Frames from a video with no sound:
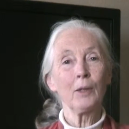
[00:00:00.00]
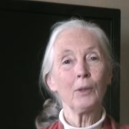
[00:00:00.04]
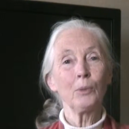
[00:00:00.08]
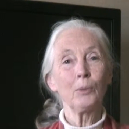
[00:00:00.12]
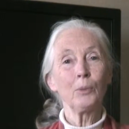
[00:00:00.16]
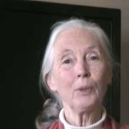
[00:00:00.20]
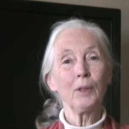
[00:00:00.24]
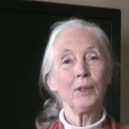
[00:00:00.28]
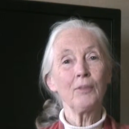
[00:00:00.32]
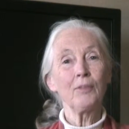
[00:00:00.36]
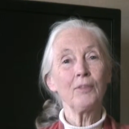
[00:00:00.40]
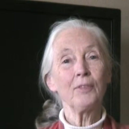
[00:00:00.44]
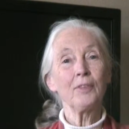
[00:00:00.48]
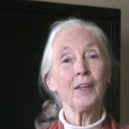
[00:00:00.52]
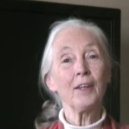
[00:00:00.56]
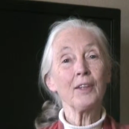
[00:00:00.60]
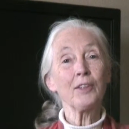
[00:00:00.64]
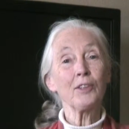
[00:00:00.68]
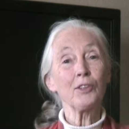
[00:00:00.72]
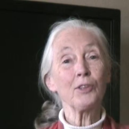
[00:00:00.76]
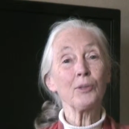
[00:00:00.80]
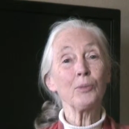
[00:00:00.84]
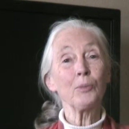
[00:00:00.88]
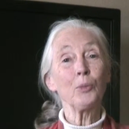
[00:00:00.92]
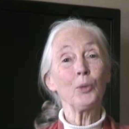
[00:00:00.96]
We've
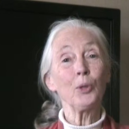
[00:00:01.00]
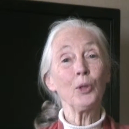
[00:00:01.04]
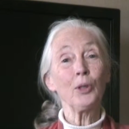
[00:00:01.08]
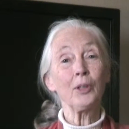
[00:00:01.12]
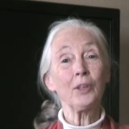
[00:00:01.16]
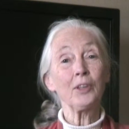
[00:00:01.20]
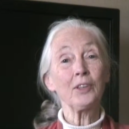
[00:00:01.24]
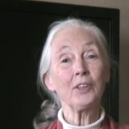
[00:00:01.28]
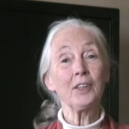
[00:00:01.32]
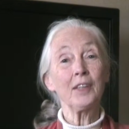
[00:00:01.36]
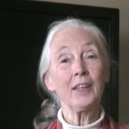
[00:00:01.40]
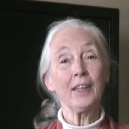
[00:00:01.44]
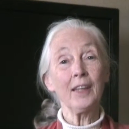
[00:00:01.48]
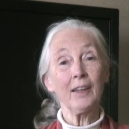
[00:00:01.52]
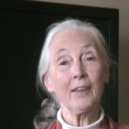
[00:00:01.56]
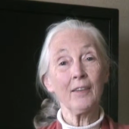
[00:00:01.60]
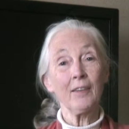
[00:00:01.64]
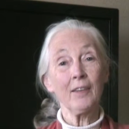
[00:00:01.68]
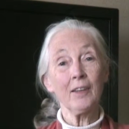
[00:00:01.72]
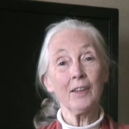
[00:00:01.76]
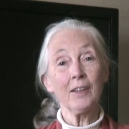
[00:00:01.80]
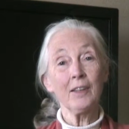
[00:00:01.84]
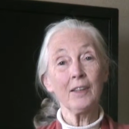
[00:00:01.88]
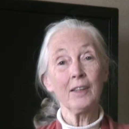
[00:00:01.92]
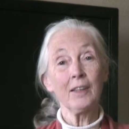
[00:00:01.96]
done some work
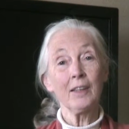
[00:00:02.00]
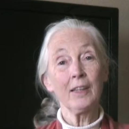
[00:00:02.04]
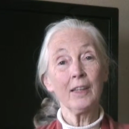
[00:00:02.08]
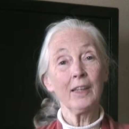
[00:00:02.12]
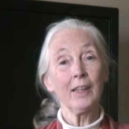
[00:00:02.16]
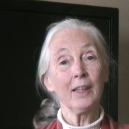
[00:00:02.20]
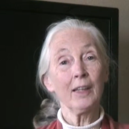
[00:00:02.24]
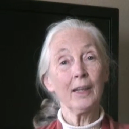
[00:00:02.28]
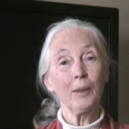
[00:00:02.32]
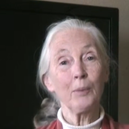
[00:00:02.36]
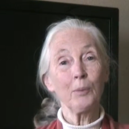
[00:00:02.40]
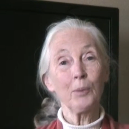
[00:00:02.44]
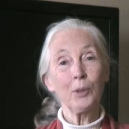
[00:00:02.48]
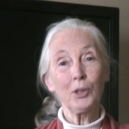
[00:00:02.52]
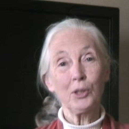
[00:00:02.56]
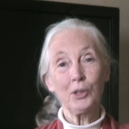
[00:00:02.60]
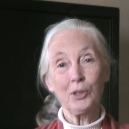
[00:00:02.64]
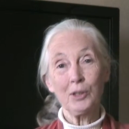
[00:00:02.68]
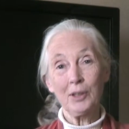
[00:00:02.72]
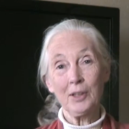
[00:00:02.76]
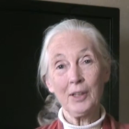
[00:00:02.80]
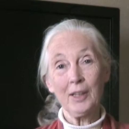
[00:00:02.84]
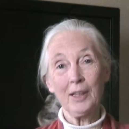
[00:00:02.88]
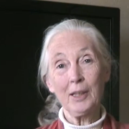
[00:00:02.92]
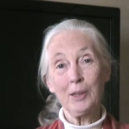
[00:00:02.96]
together. I wish
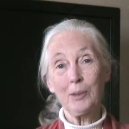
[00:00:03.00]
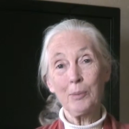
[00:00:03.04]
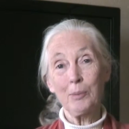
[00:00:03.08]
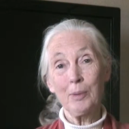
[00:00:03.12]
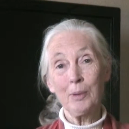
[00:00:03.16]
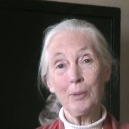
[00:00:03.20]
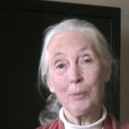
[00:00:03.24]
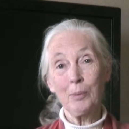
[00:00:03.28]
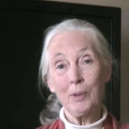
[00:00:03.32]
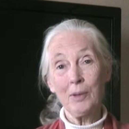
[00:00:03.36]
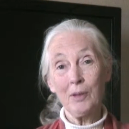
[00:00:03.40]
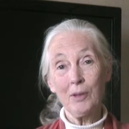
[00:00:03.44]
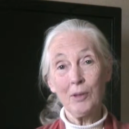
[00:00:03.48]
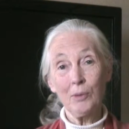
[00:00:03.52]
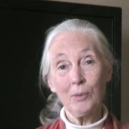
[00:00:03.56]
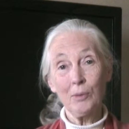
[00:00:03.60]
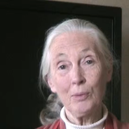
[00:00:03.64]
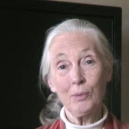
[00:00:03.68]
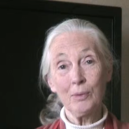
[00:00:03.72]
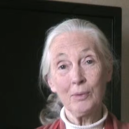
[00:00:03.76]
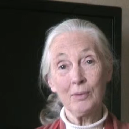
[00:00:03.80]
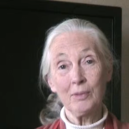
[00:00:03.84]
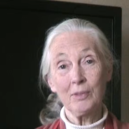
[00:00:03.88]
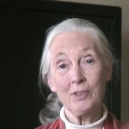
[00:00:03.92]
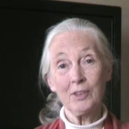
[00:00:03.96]
that I could be with you
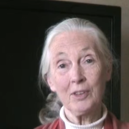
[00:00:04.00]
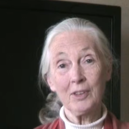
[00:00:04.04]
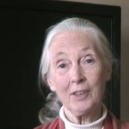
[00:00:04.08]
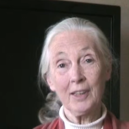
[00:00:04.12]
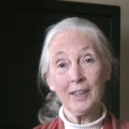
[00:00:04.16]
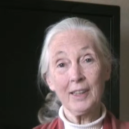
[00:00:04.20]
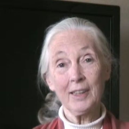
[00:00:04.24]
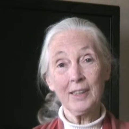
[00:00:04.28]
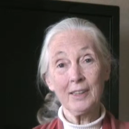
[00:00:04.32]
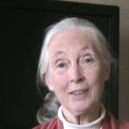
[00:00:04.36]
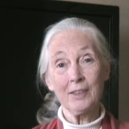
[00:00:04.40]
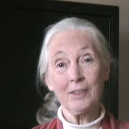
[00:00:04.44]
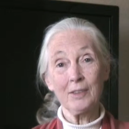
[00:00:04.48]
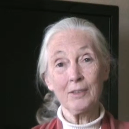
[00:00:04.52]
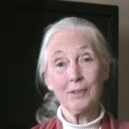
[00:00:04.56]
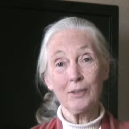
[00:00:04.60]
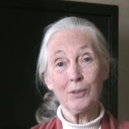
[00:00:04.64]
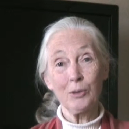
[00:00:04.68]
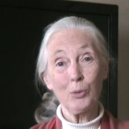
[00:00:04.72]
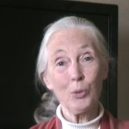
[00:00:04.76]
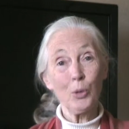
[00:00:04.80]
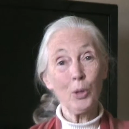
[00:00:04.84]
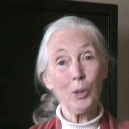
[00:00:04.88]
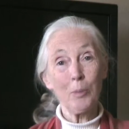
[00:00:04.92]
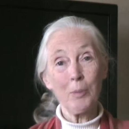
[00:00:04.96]
tonight to
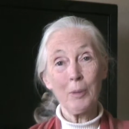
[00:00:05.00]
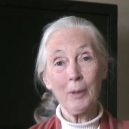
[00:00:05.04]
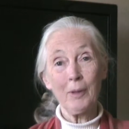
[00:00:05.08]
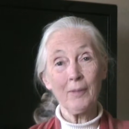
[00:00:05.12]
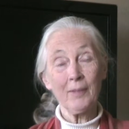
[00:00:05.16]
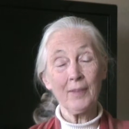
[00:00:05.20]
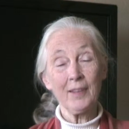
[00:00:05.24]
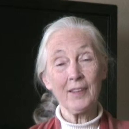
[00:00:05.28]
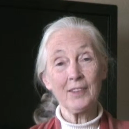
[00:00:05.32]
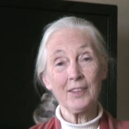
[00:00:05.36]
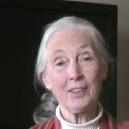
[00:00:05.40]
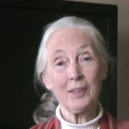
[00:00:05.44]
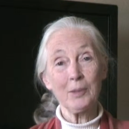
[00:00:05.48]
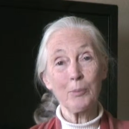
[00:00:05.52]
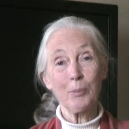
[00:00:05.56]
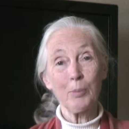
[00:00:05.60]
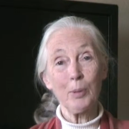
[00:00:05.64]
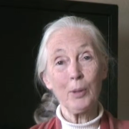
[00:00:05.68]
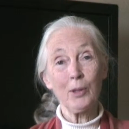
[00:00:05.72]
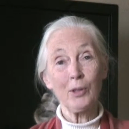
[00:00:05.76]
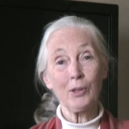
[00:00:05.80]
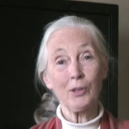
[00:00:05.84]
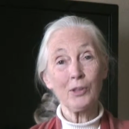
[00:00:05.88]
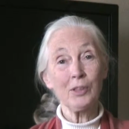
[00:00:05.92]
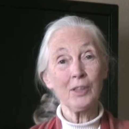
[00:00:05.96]
talk about this in
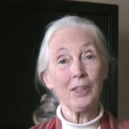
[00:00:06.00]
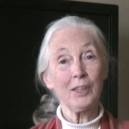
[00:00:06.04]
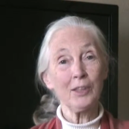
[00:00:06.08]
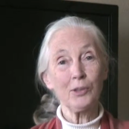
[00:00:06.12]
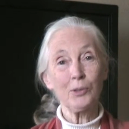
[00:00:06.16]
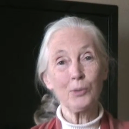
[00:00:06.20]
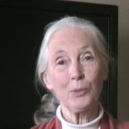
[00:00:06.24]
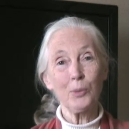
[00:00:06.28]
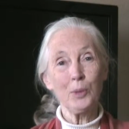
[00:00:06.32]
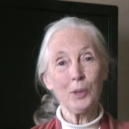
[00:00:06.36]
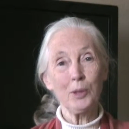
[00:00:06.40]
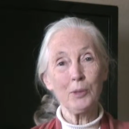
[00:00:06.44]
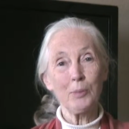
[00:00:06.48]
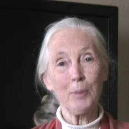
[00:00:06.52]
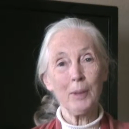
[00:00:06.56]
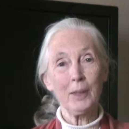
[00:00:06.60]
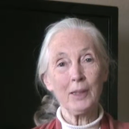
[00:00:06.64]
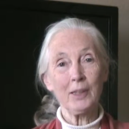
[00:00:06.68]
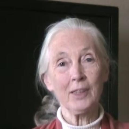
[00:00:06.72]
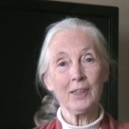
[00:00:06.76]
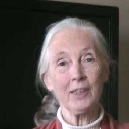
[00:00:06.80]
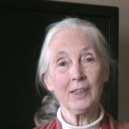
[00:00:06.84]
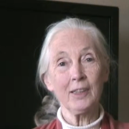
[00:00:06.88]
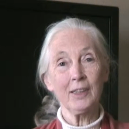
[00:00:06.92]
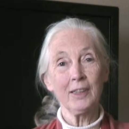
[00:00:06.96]
person. It's always
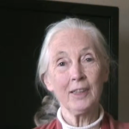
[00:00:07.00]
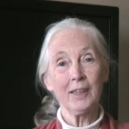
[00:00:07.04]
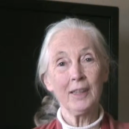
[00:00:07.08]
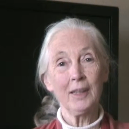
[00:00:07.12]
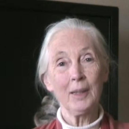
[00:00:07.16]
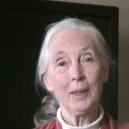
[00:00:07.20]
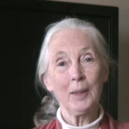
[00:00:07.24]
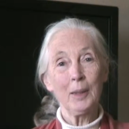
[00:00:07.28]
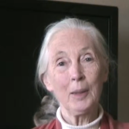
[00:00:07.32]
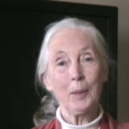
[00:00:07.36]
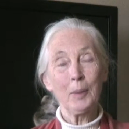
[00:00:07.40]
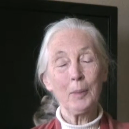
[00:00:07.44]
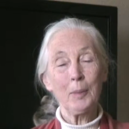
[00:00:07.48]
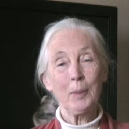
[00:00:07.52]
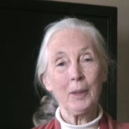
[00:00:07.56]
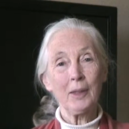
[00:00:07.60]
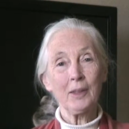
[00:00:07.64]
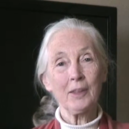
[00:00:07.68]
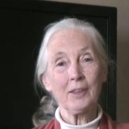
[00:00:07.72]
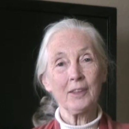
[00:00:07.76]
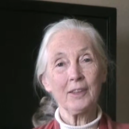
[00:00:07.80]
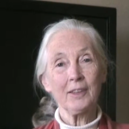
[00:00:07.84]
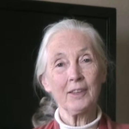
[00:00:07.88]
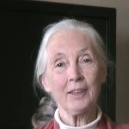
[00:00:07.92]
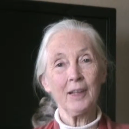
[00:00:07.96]
better,
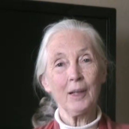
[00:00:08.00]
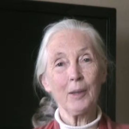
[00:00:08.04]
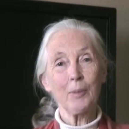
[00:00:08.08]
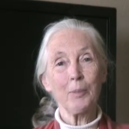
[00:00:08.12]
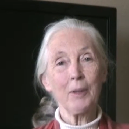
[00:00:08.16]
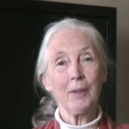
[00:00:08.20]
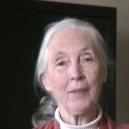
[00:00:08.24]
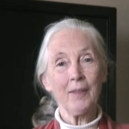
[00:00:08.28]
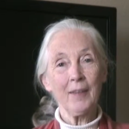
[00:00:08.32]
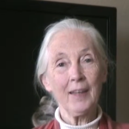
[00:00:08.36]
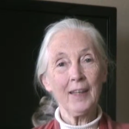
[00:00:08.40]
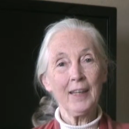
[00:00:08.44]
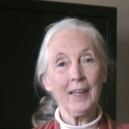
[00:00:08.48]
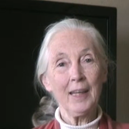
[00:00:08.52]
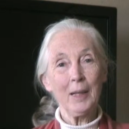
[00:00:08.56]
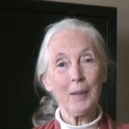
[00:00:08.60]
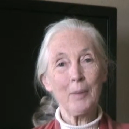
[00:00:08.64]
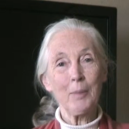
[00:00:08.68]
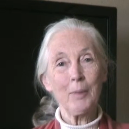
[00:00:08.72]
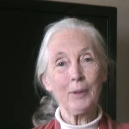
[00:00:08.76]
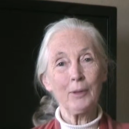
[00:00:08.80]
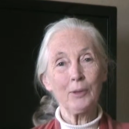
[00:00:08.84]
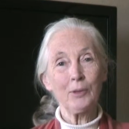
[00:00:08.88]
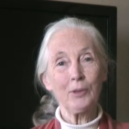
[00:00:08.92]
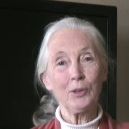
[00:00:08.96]
but I'll be thinking
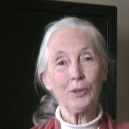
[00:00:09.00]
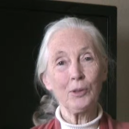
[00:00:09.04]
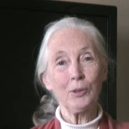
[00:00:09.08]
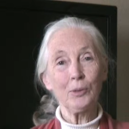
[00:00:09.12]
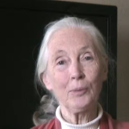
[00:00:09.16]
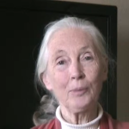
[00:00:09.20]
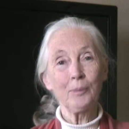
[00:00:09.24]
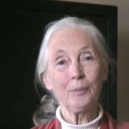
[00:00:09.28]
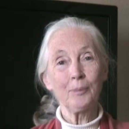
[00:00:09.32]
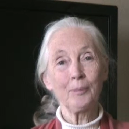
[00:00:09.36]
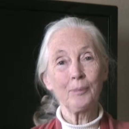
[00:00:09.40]
about you.